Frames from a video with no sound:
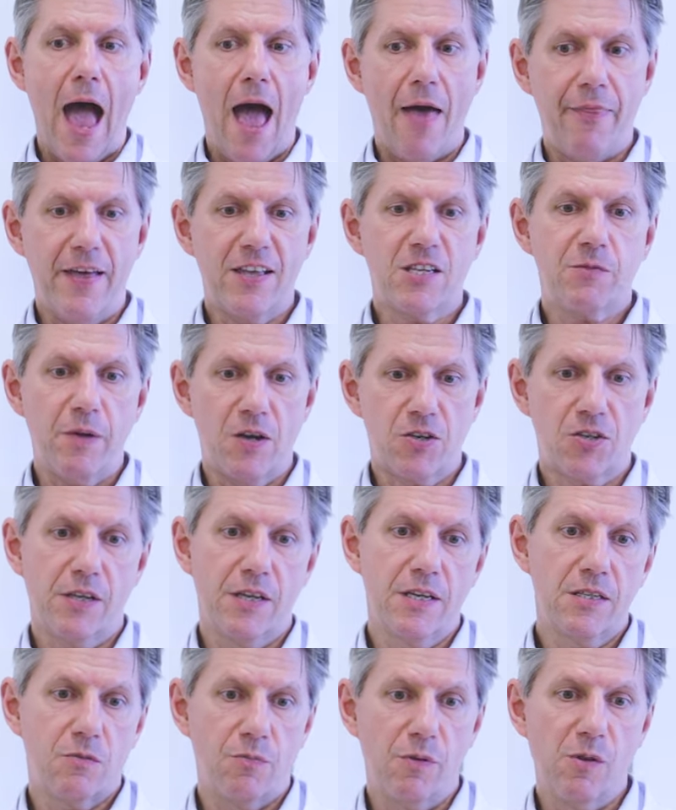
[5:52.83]
And that
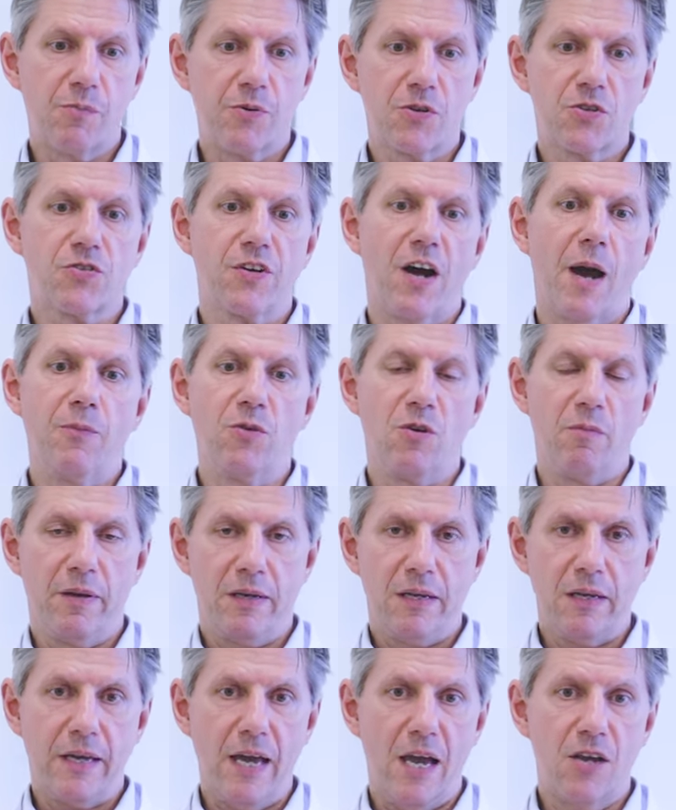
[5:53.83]
specialist will prescribe you
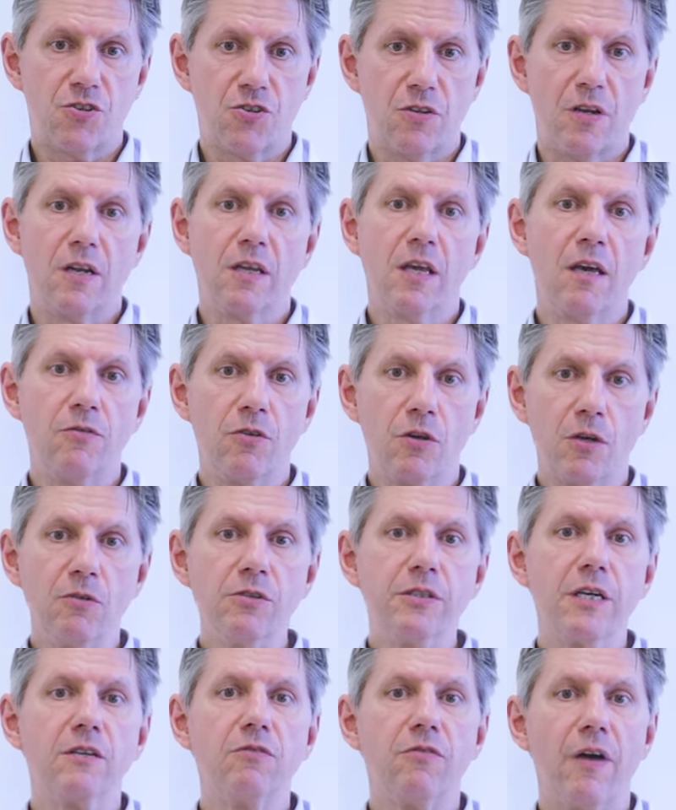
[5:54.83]
medication and give you
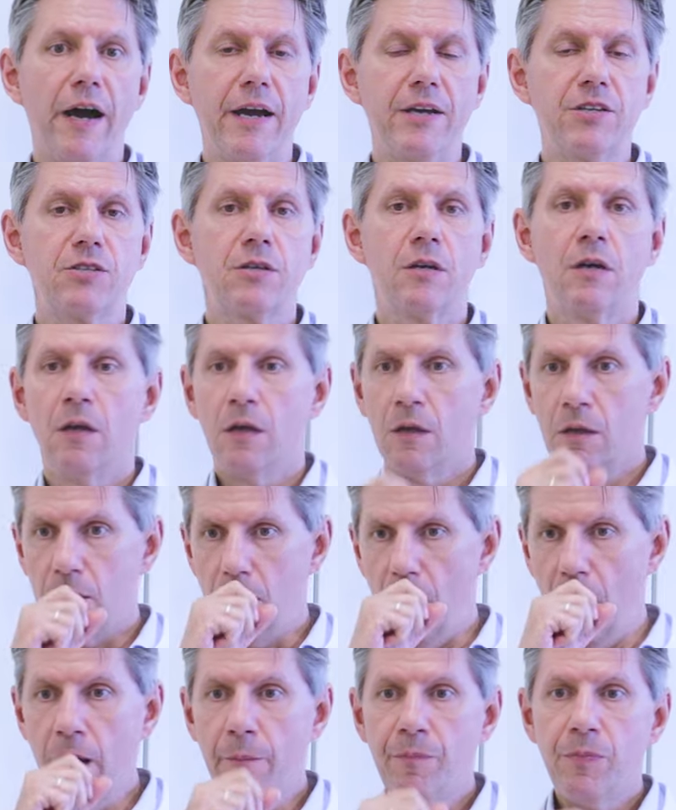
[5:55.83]
good advice
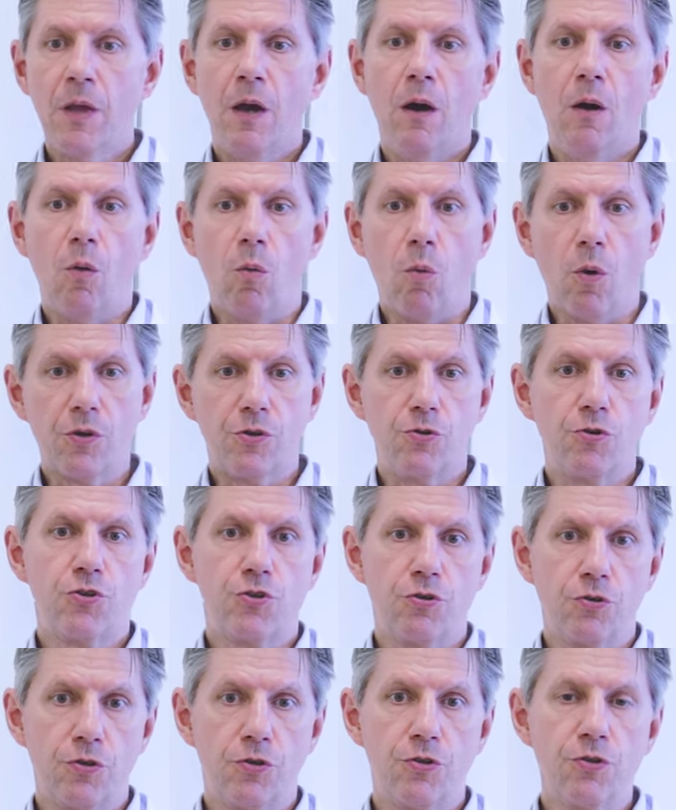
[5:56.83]
what you
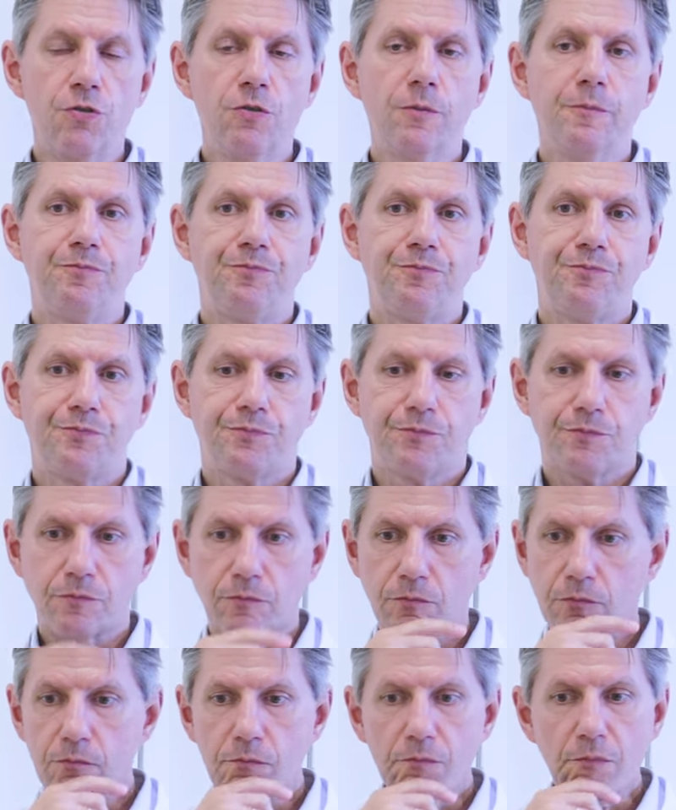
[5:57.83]
should do
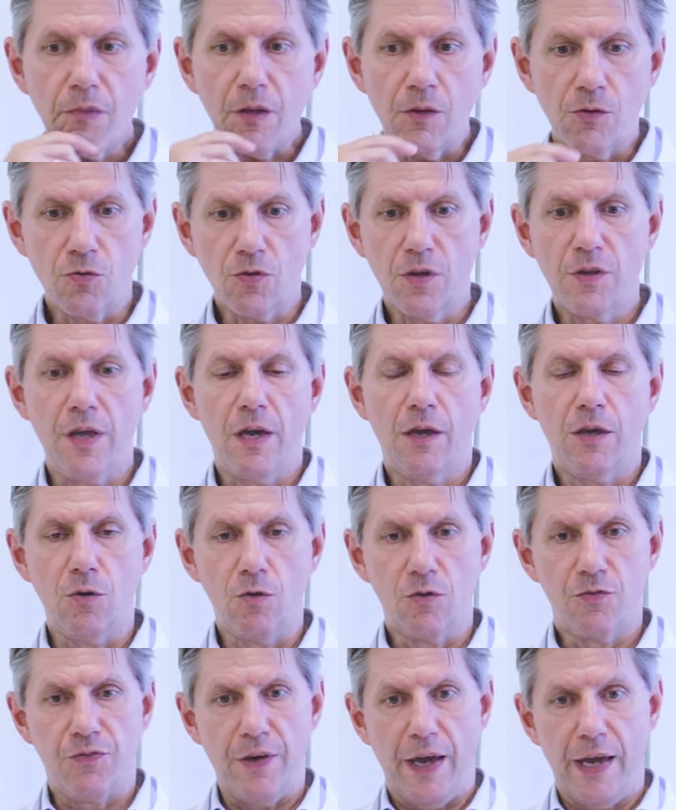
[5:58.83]
during the
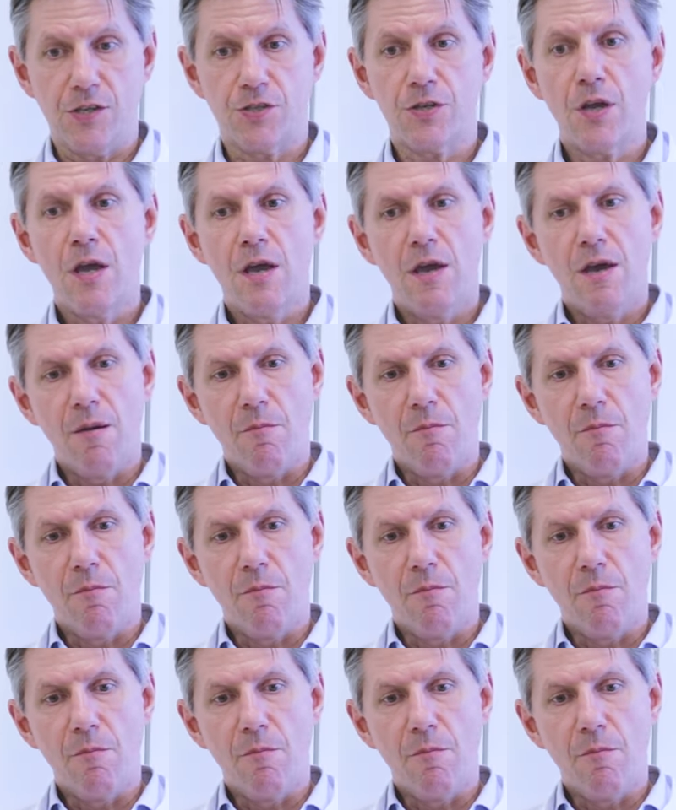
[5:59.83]
acute phase.